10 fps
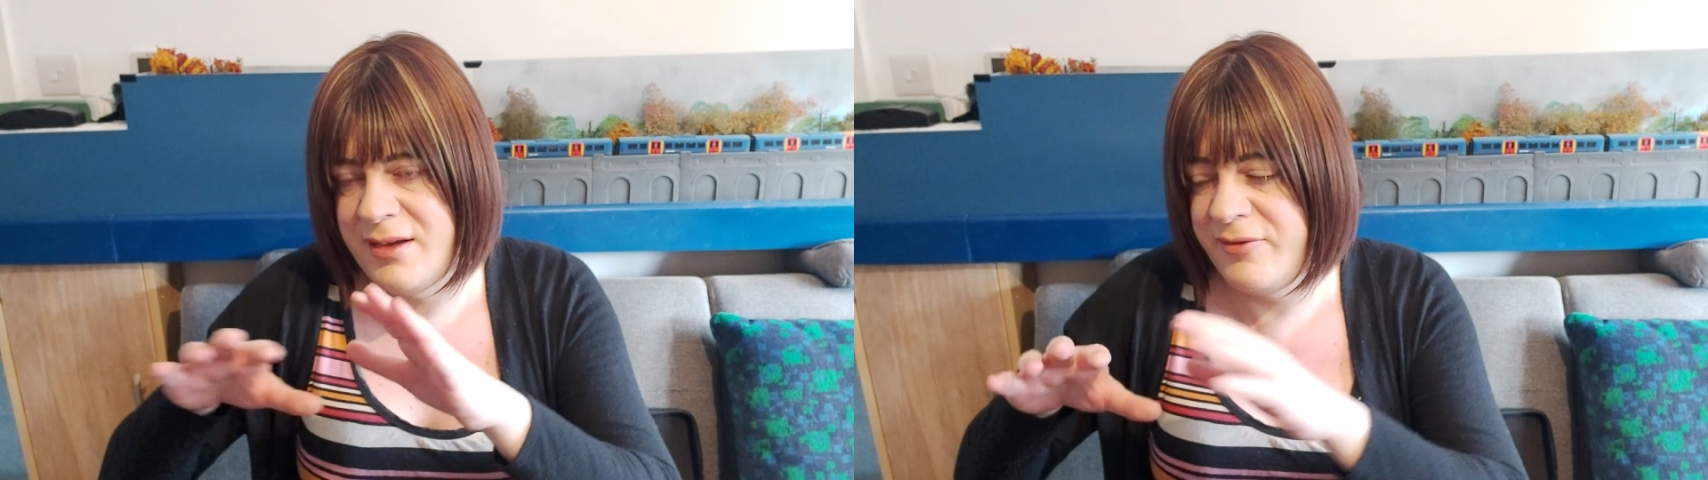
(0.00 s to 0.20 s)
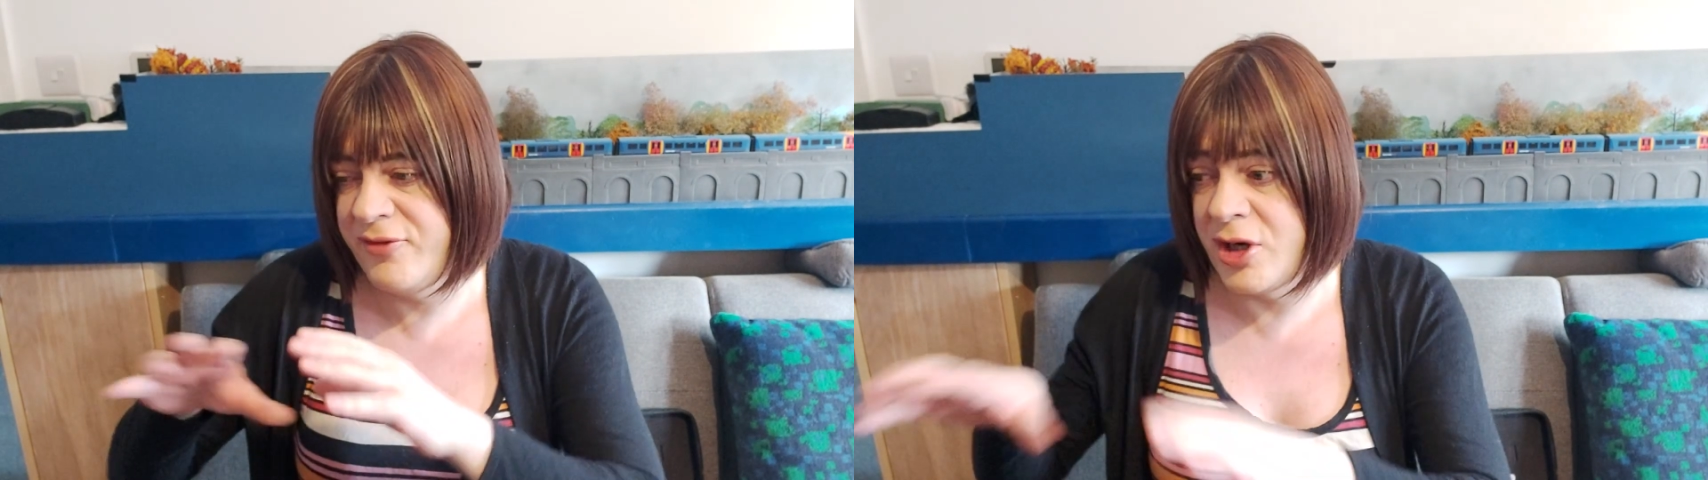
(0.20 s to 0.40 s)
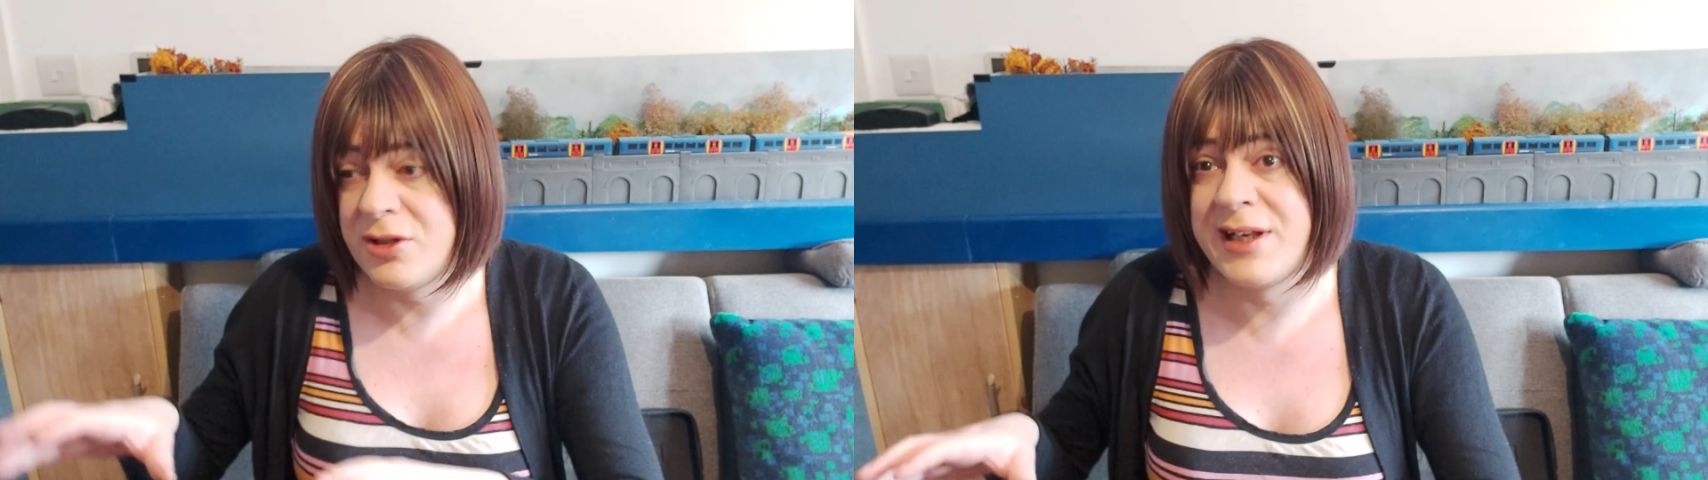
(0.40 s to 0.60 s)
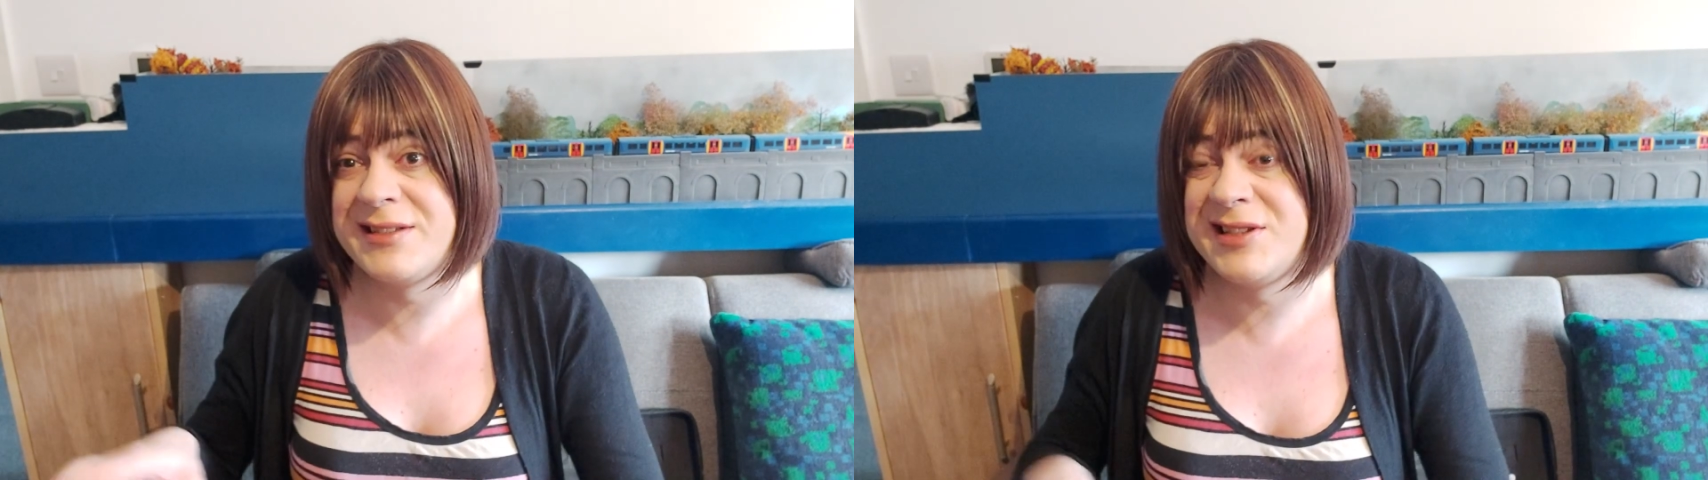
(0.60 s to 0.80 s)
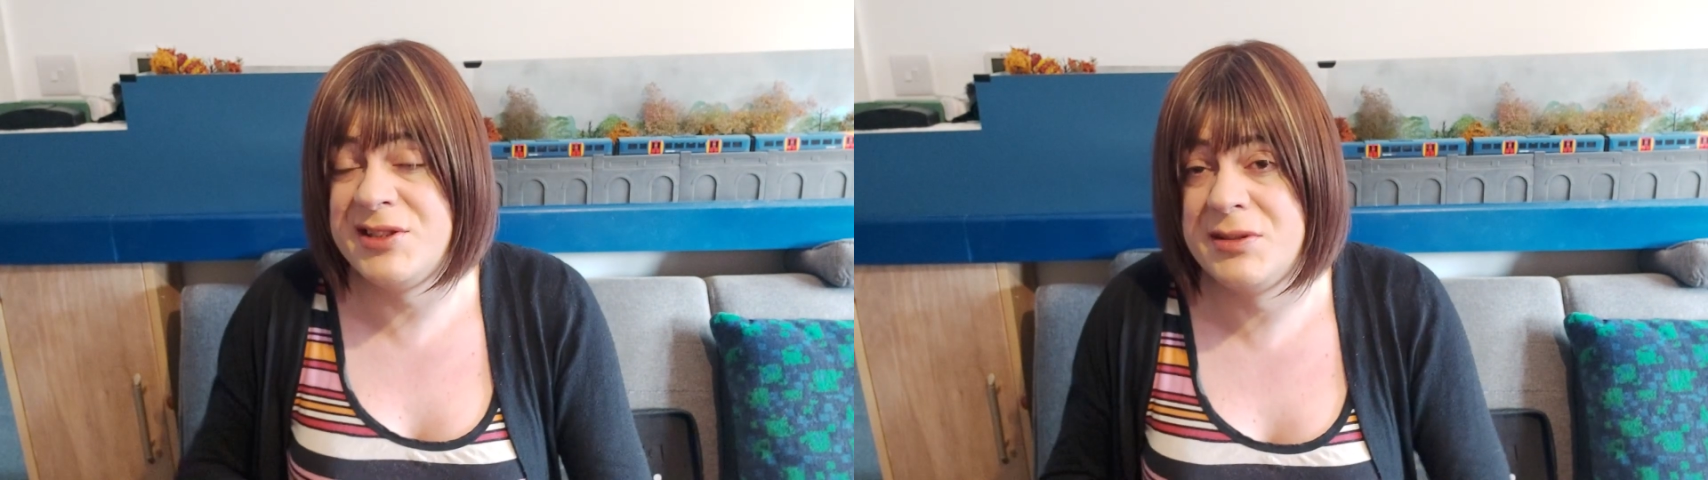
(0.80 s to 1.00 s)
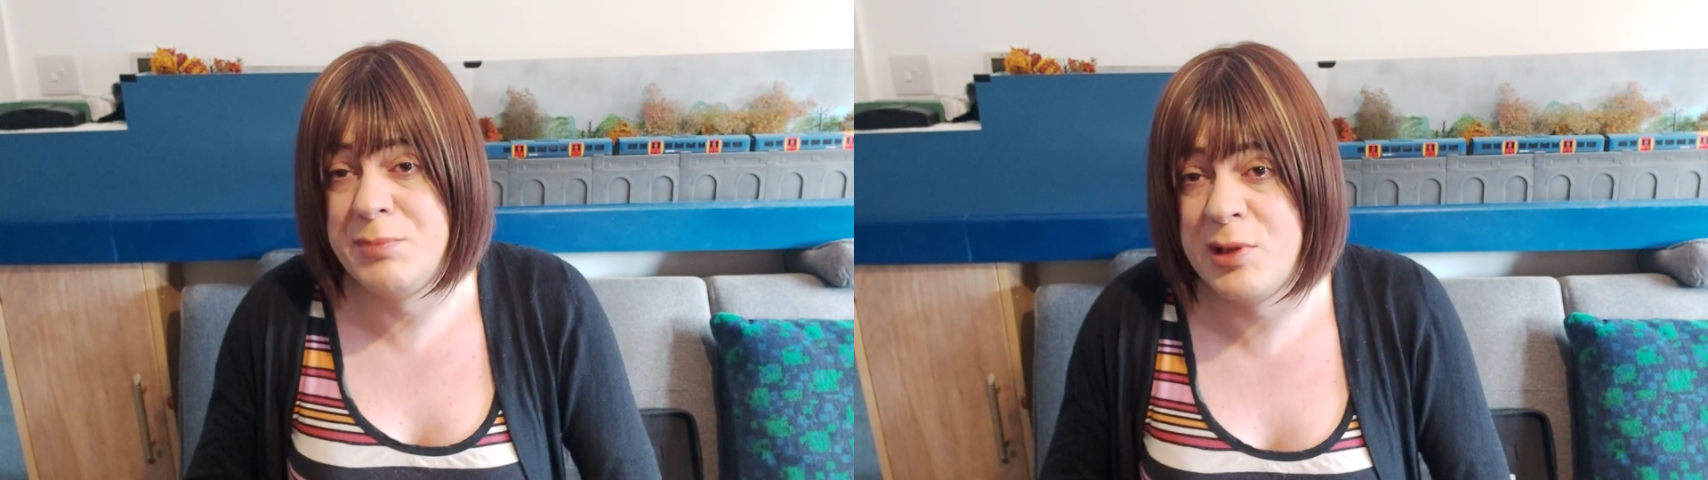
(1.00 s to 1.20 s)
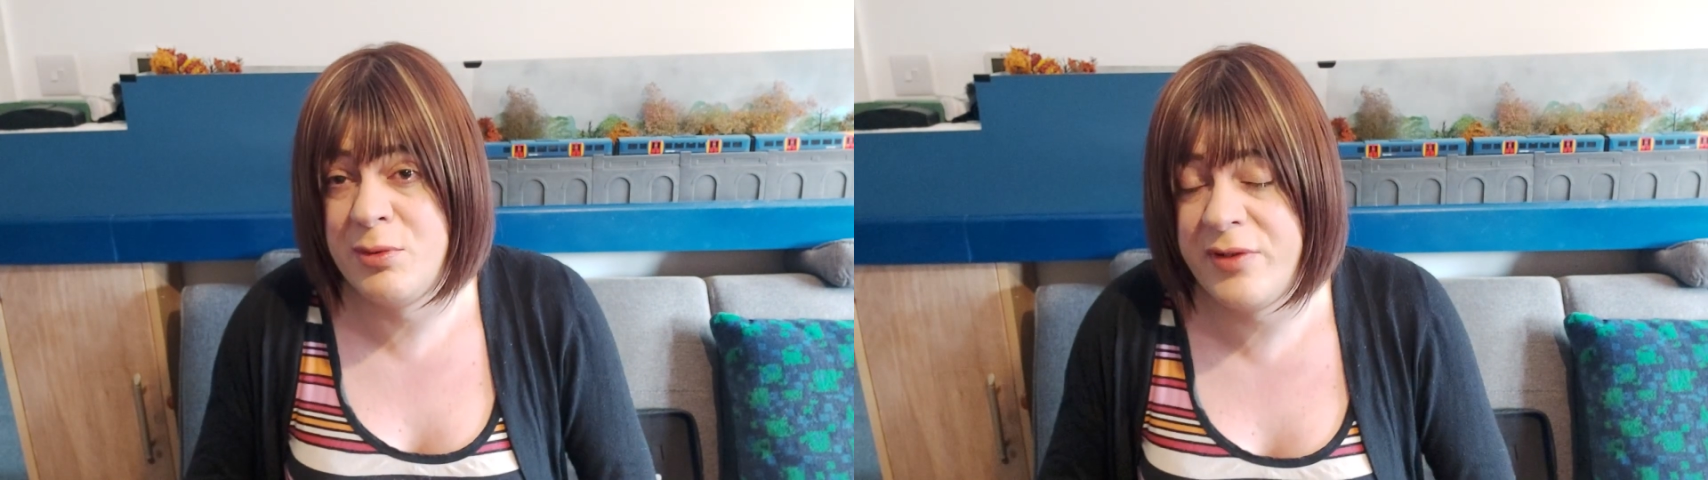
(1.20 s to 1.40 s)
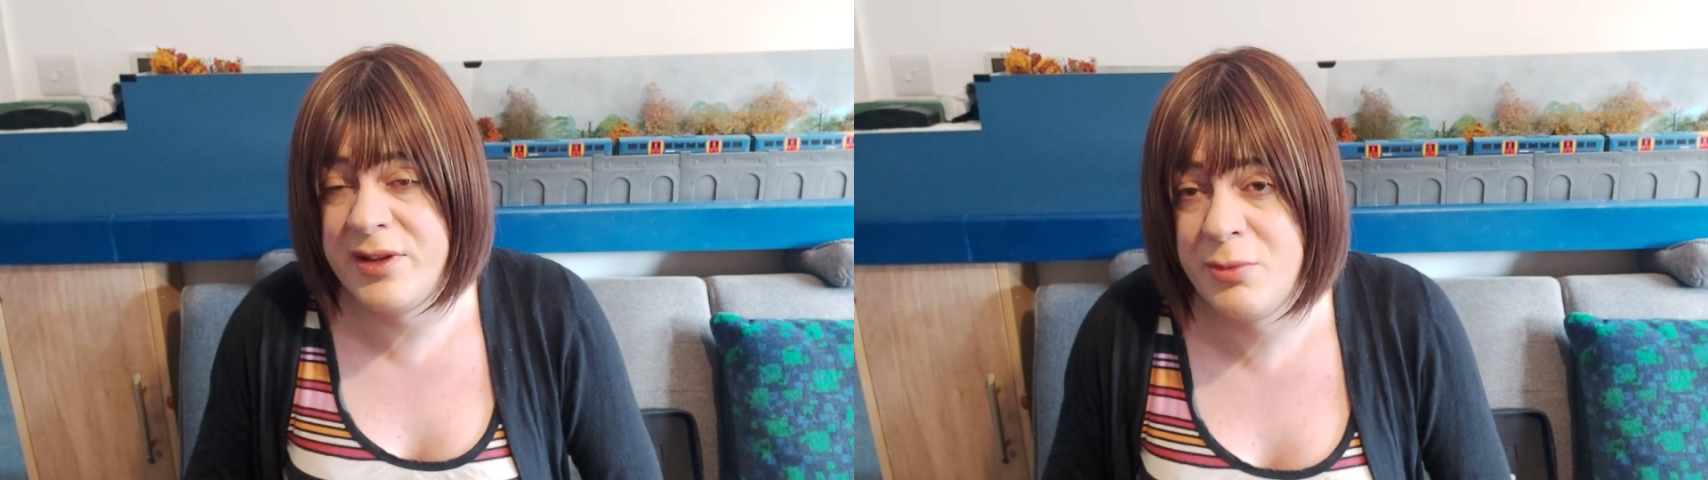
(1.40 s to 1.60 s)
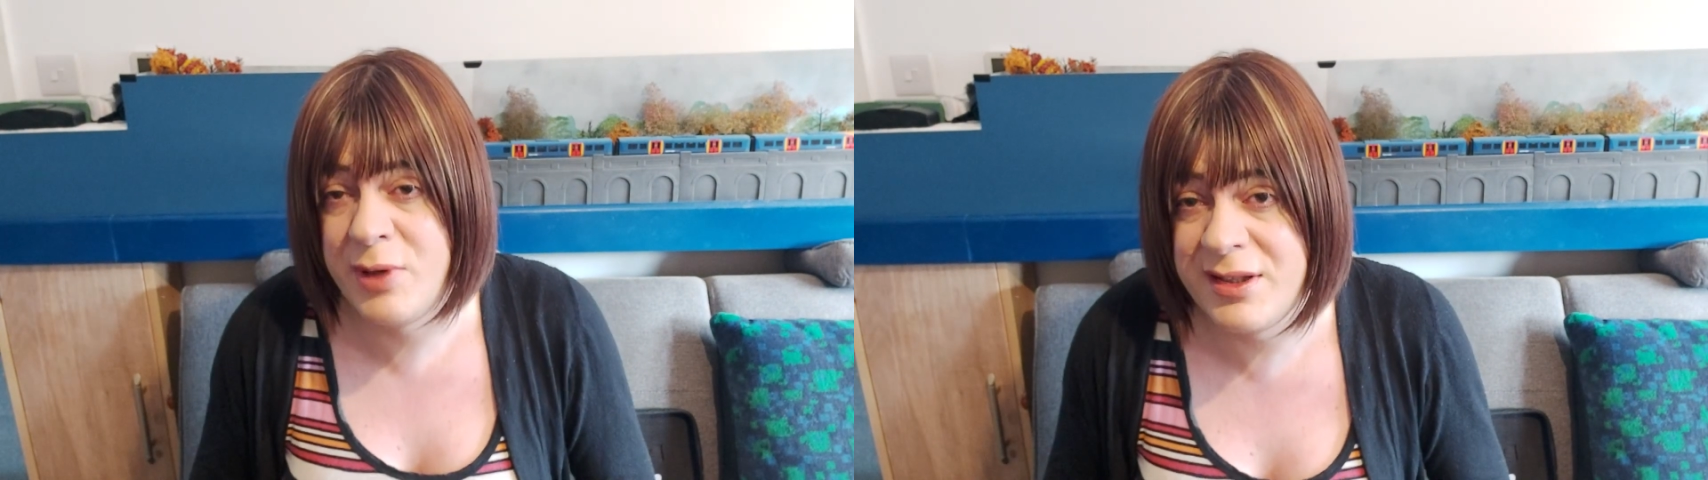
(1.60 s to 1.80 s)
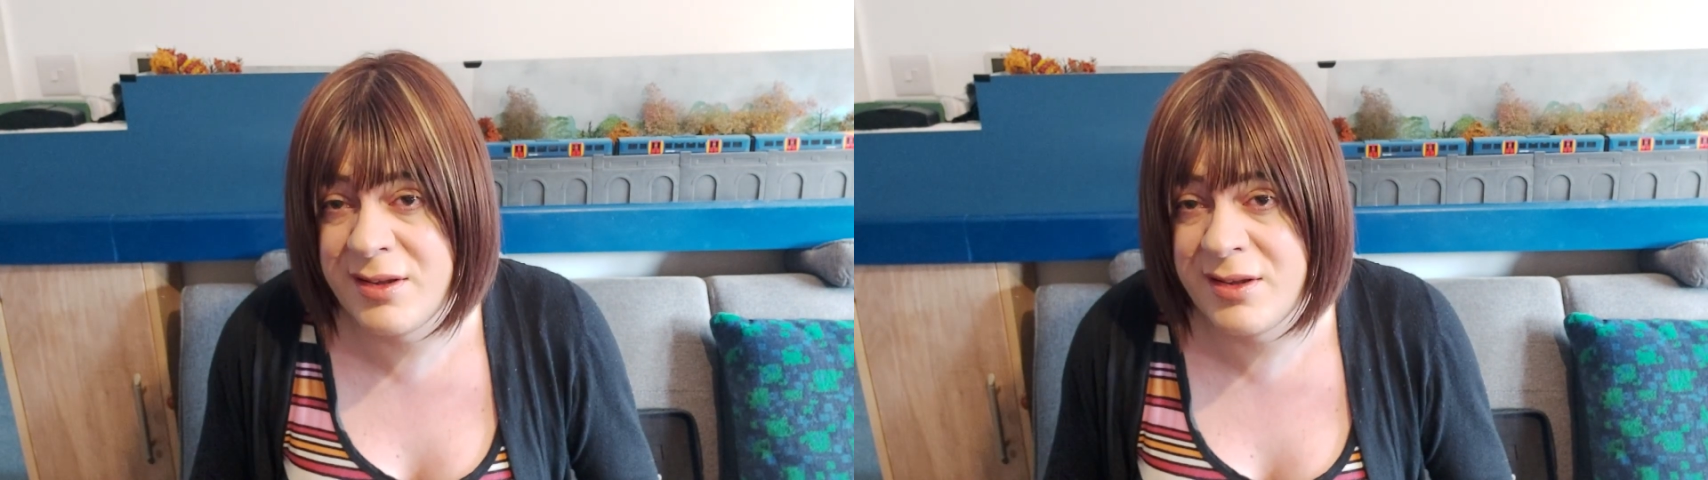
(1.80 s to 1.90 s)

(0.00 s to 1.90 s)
final extension built within the week that